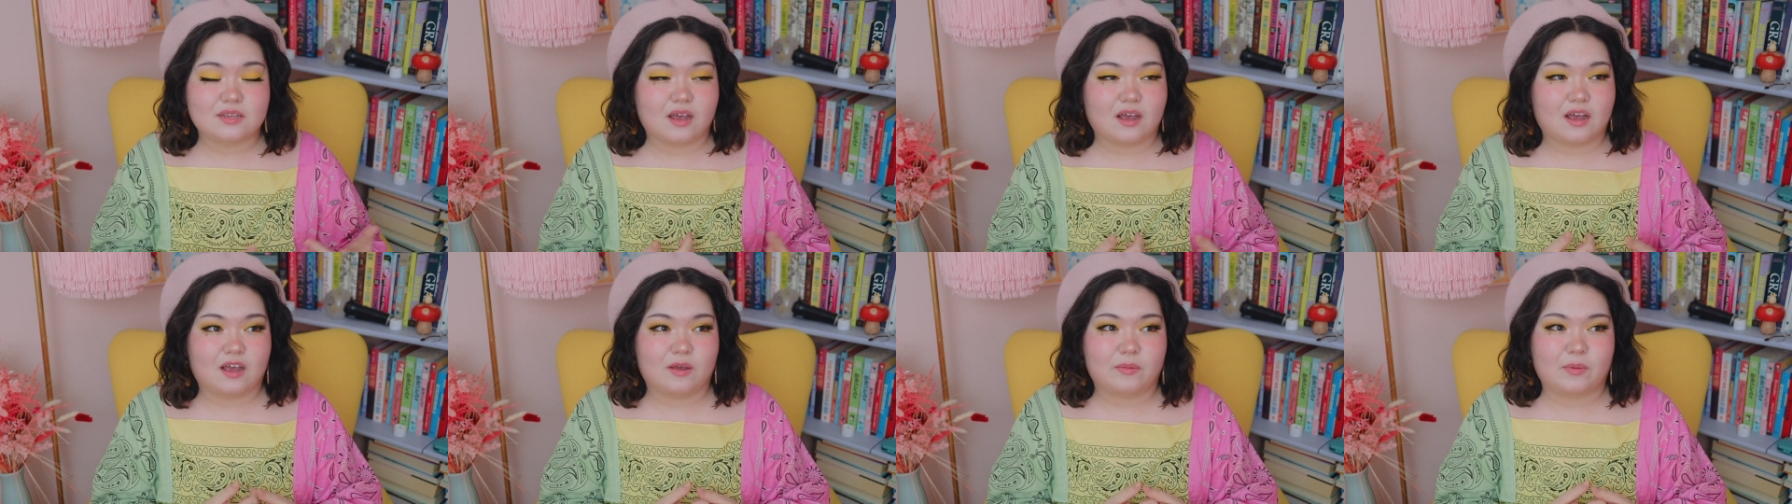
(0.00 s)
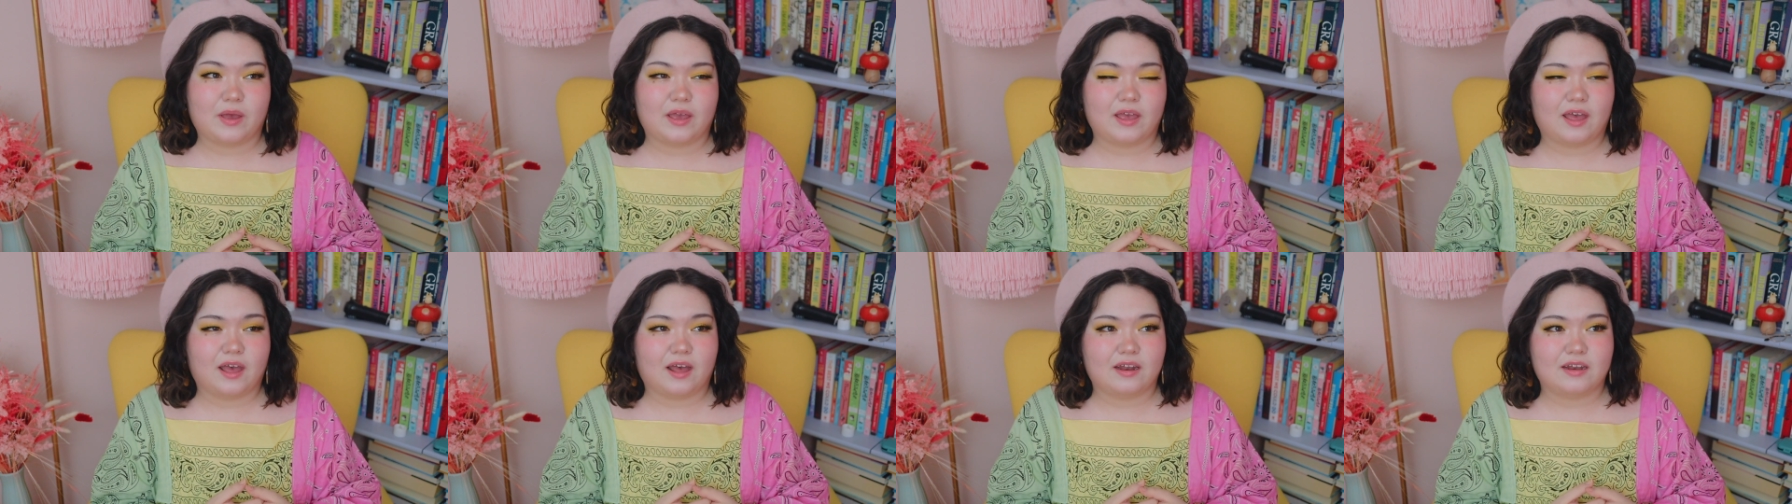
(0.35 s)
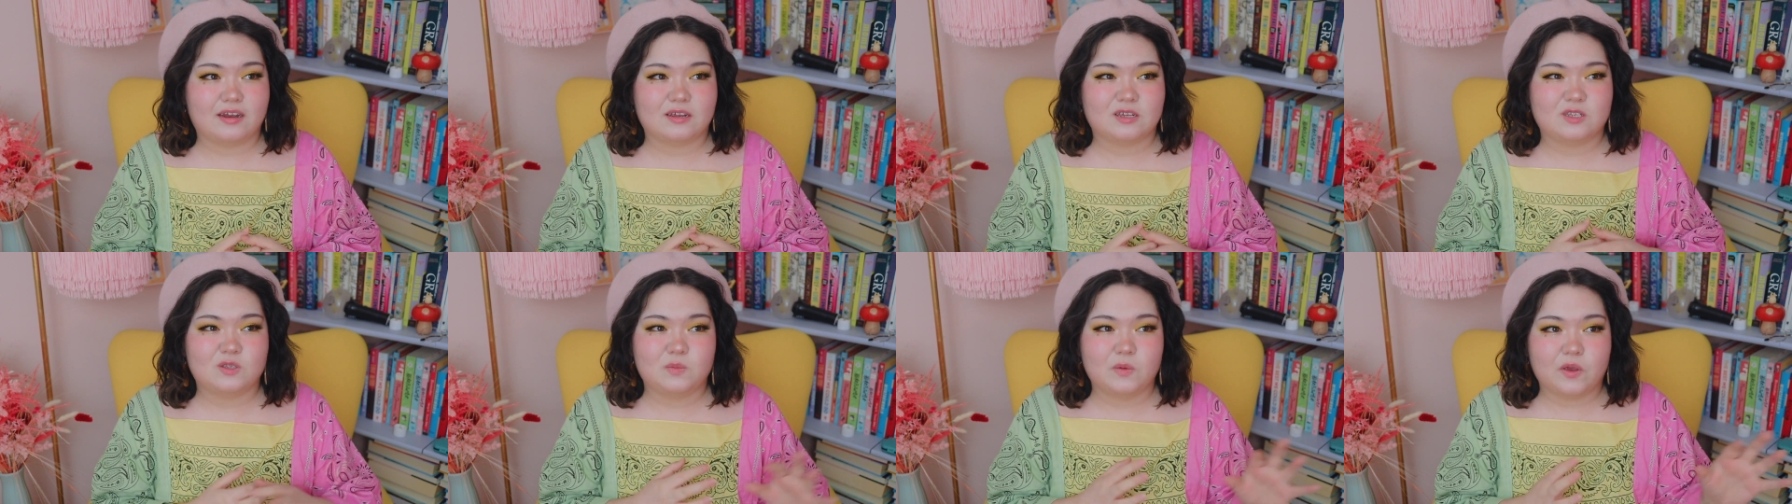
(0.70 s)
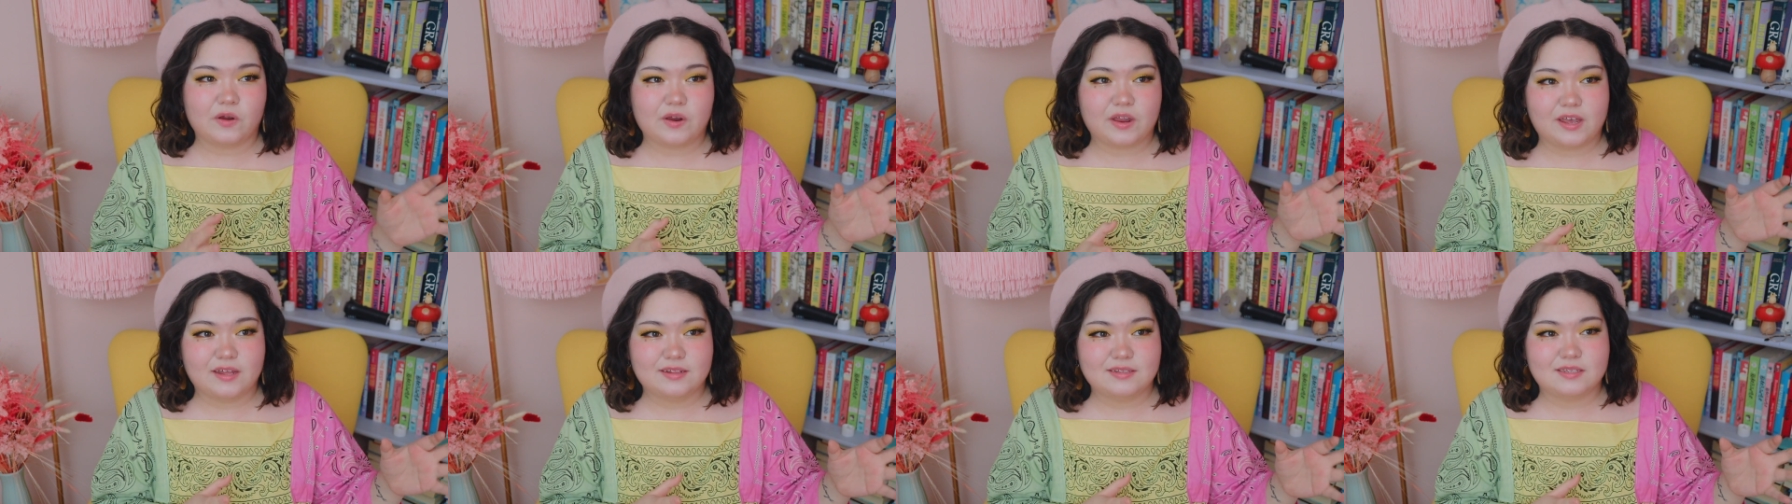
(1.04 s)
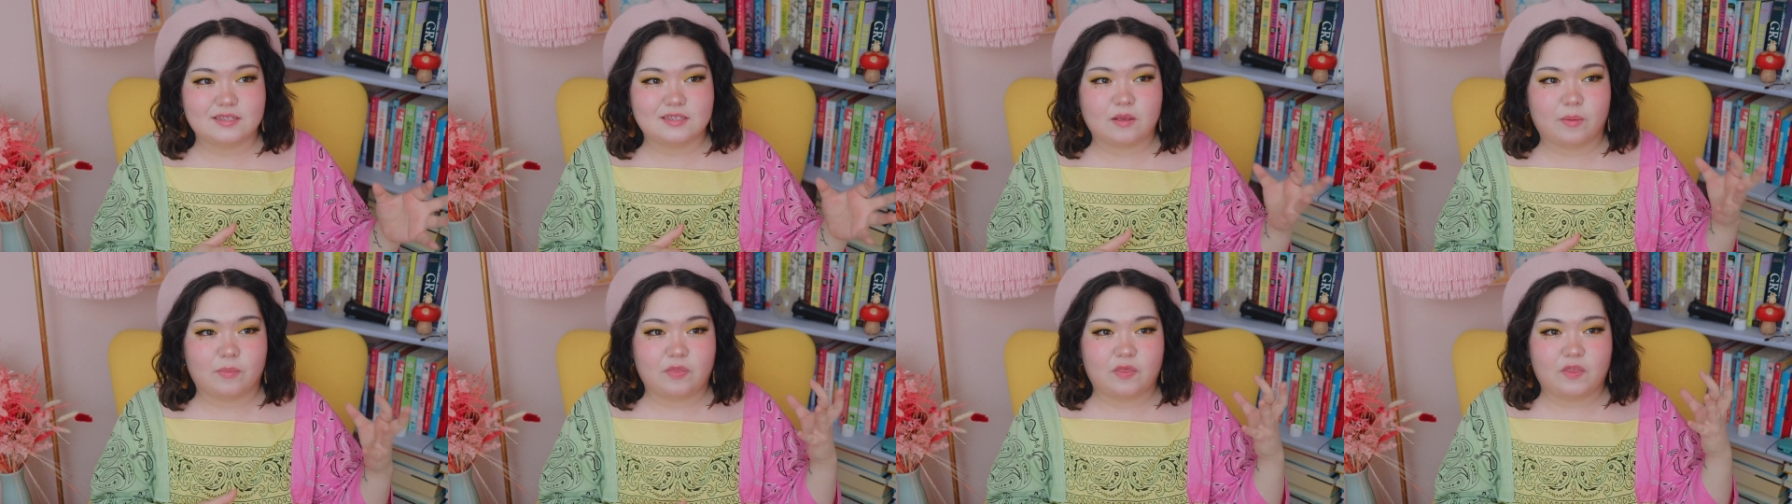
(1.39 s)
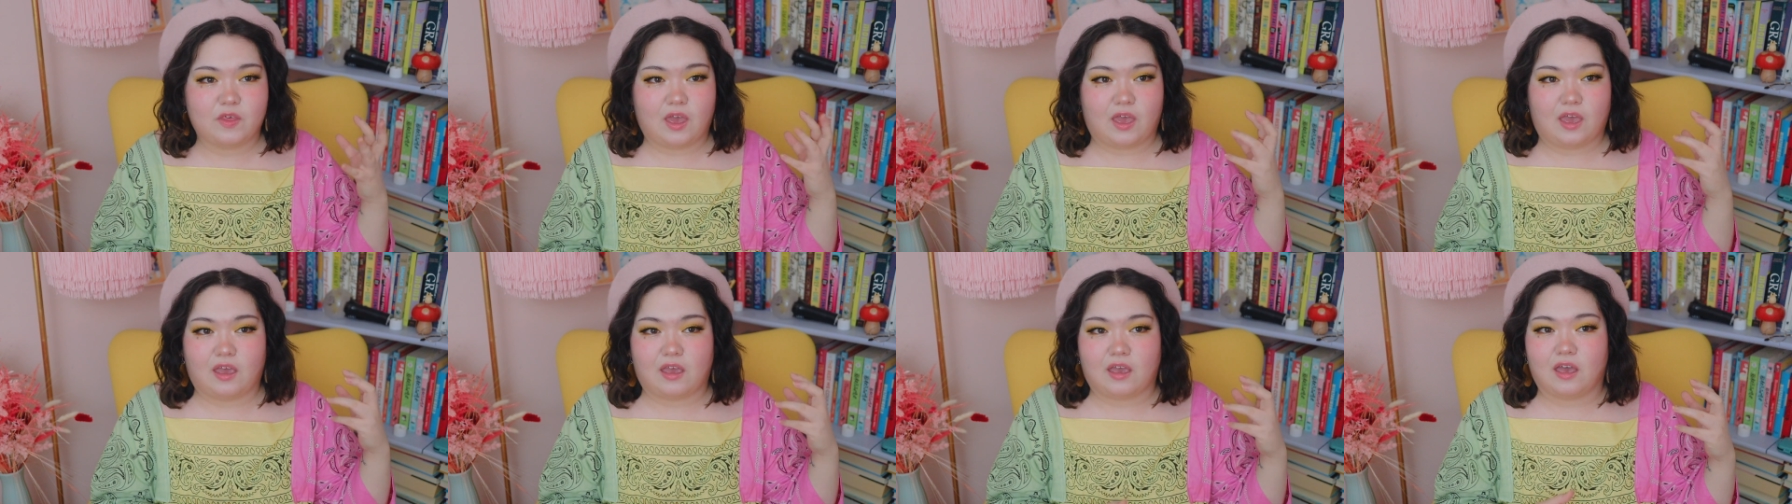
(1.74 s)
Um, I had experienced
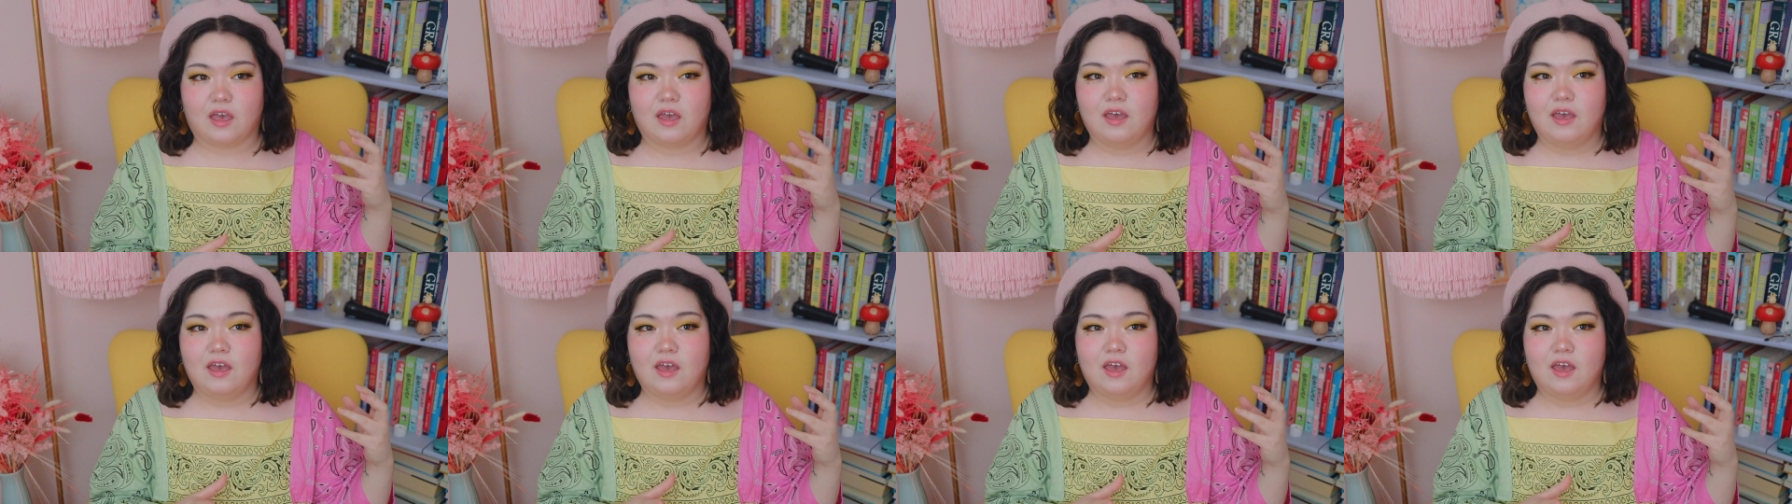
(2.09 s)
something